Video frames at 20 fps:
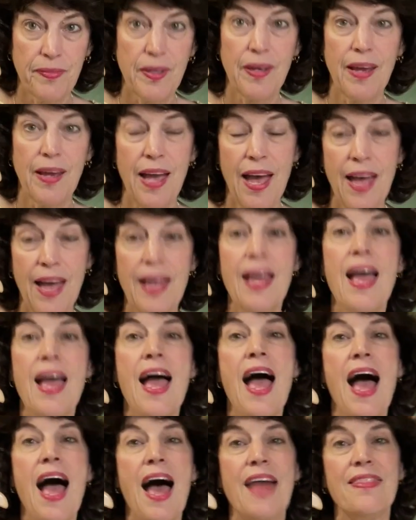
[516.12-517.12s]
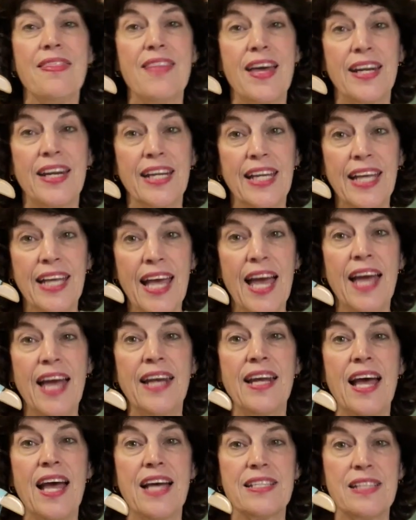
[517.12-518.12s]
Okay, and then
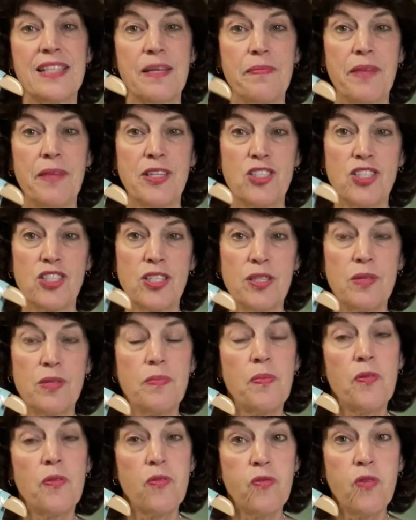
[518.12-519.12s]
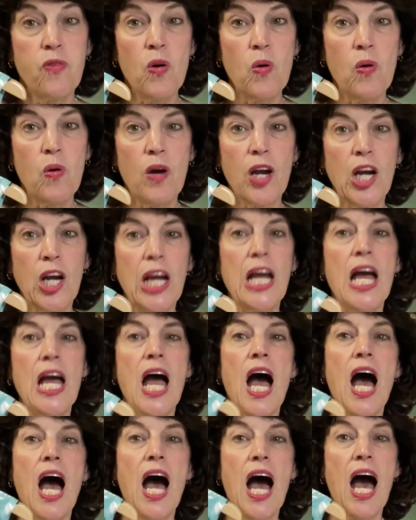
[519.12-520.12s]
again, as I mentioned before,
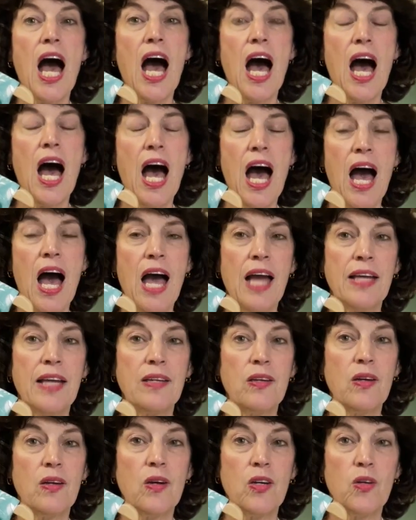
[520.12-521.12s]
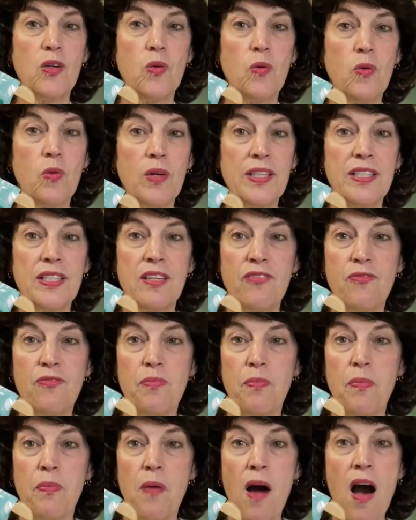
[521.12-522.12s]
I wouldn't have
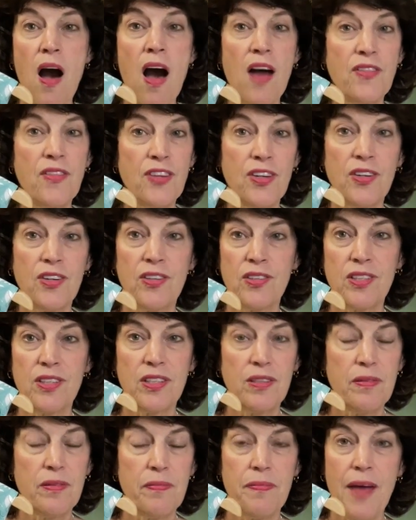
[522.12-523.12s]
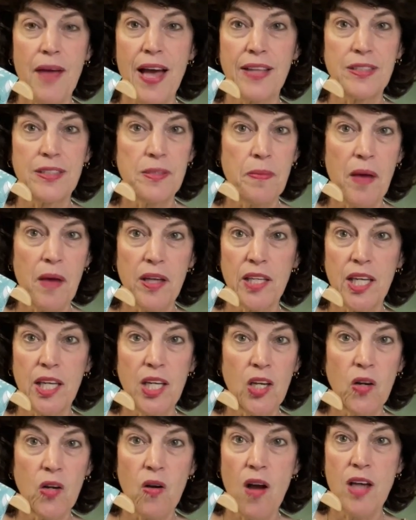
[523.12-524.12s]
bothered
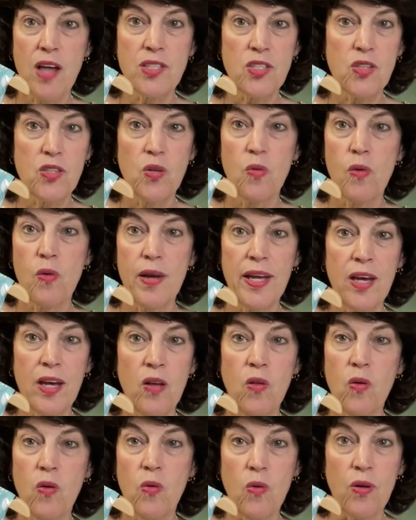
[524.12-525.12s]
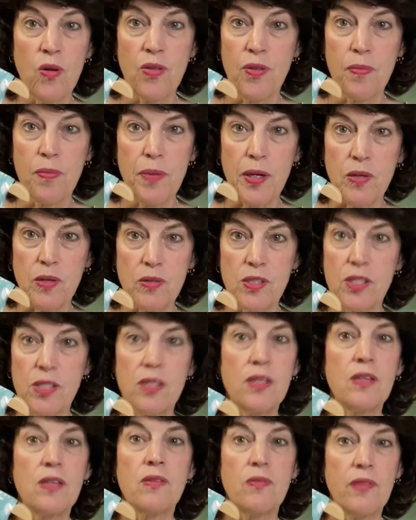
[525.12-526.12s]
backsmocking across the whale or the boat,
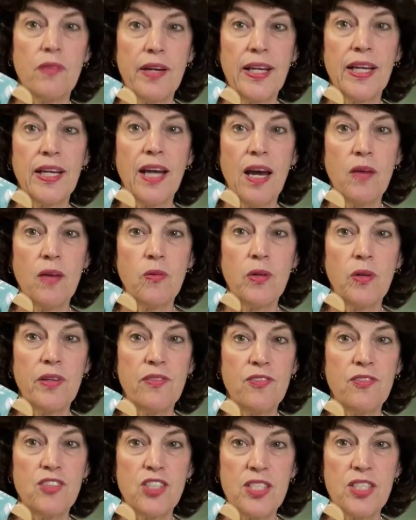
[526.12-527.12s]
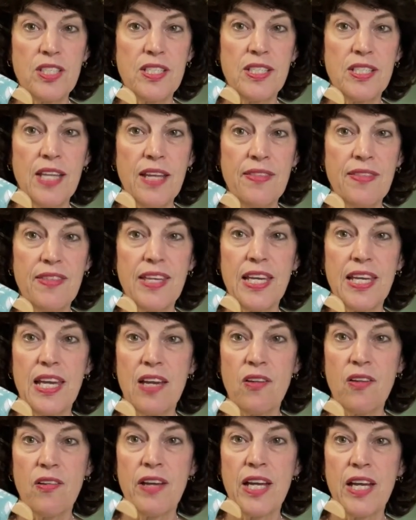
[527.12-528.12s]
right? I would have just done the
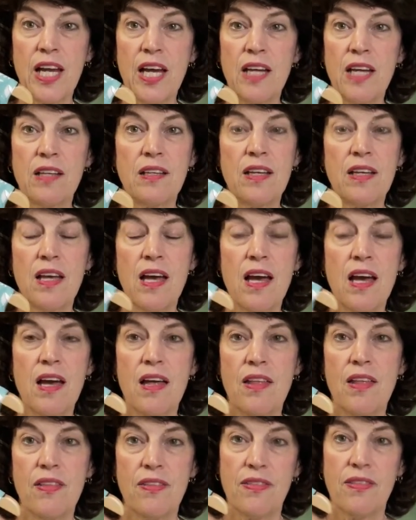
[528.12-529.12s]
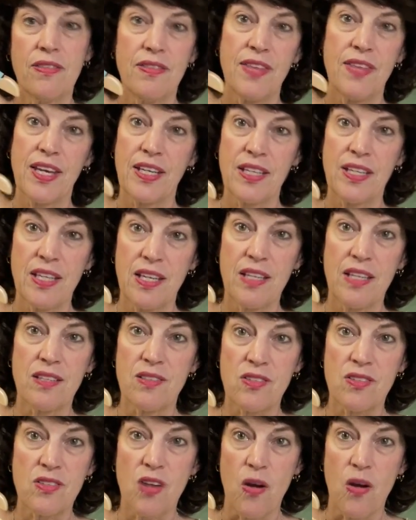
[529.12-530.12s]
area that
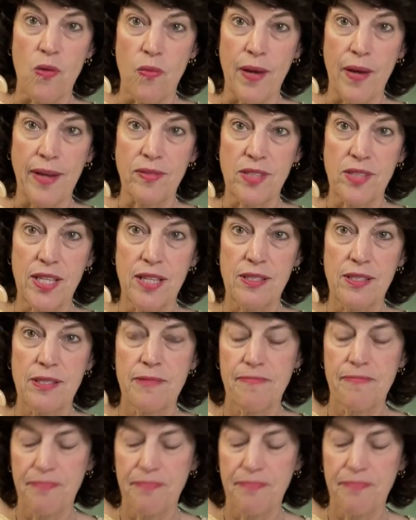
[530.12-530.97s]
is around it.